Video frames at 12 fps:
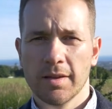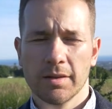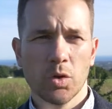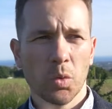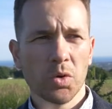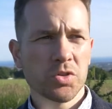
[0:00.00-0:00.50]

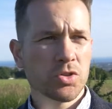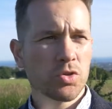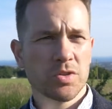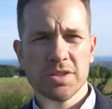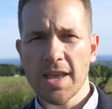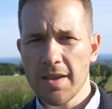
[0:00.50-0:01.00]
the world is
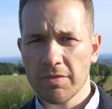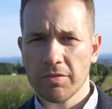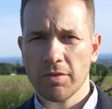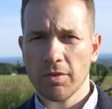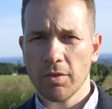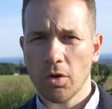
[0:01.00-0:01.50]
not
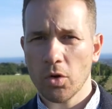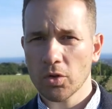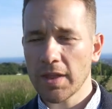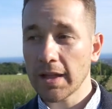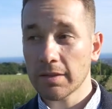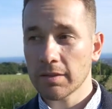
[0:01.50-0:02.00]
safe, or
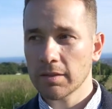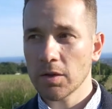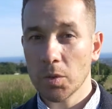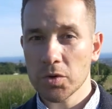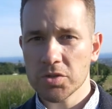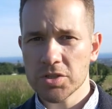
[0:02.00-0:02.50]
that the
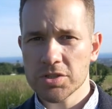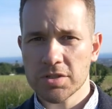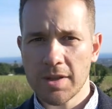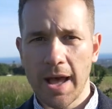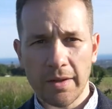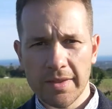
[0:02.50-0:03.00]
world is
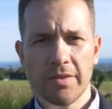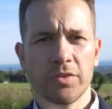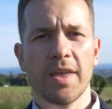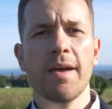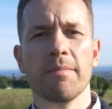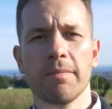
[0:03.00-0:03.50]
out there for
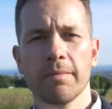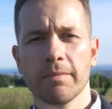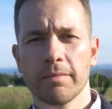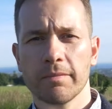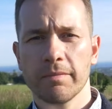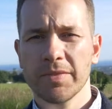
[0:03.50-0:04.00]
them.
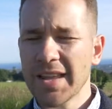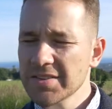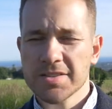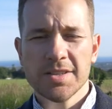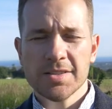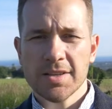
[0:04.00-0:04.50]

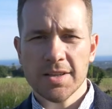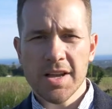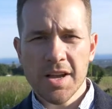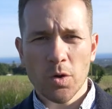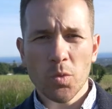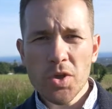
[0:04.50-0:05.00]
Narcissistic.
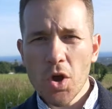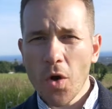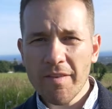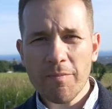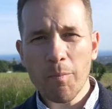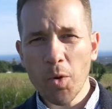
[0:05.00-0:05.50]
We all
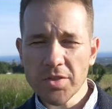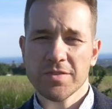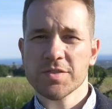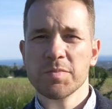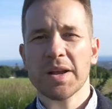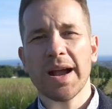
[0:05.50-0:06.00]
have
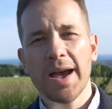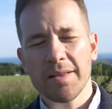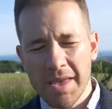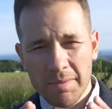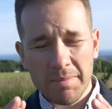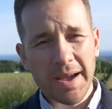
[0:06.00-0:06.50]
motives
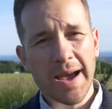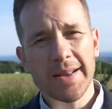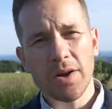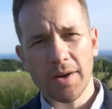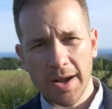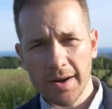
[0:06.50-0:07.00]
behind
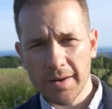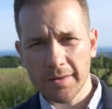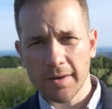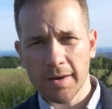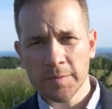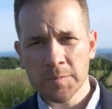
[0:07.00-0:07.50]
our
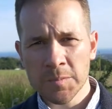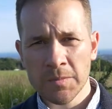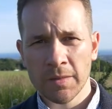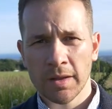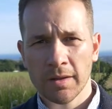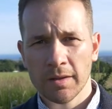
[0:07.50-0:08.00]
character.
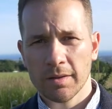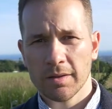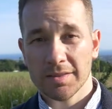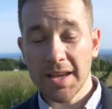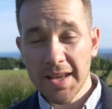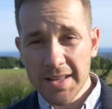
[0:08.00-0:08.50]

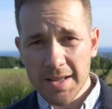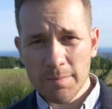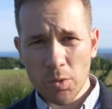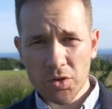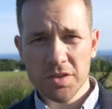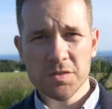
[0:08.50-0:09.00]
The hidden
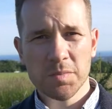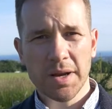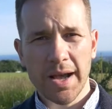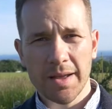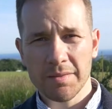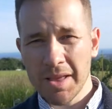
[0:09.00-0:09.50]
motives
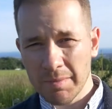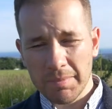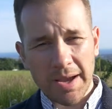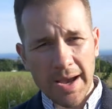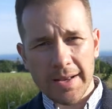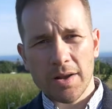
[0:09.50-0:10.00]

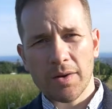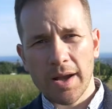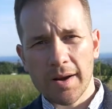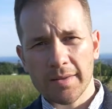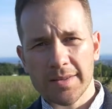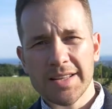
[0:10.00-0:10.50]
behind our
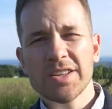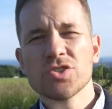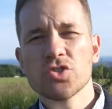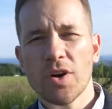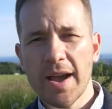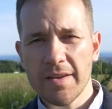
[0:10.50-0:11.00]
character, they
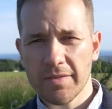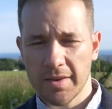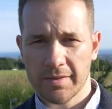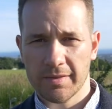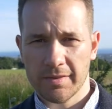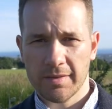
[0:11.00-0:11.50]
drive
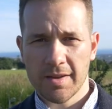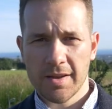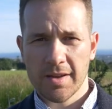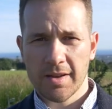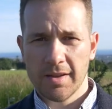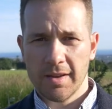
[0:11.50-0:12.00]
us.
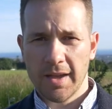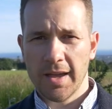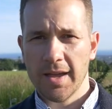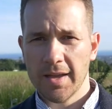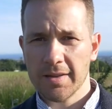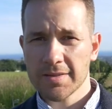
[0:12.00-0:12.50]

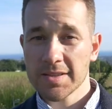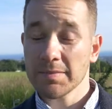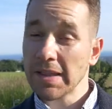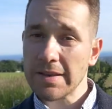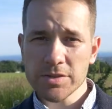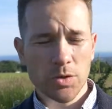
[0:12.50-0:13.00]
And
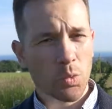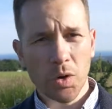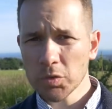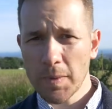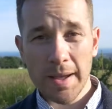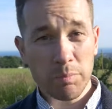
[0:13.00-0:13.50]
sometimes the
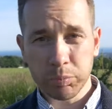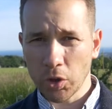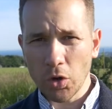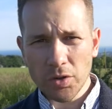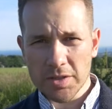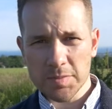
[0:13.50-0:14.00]
world might
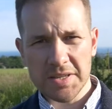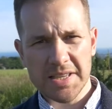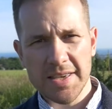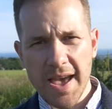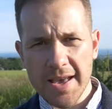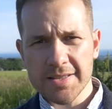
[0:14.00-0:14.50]
applaud us, might say,
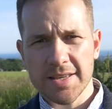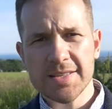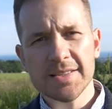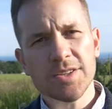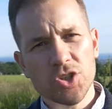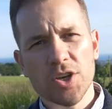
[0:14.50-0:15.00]
yes, he's
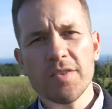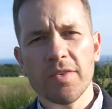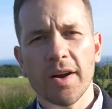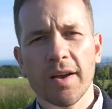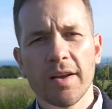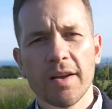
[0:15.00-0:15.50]
an
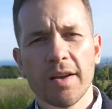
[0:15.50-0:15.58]
achiever,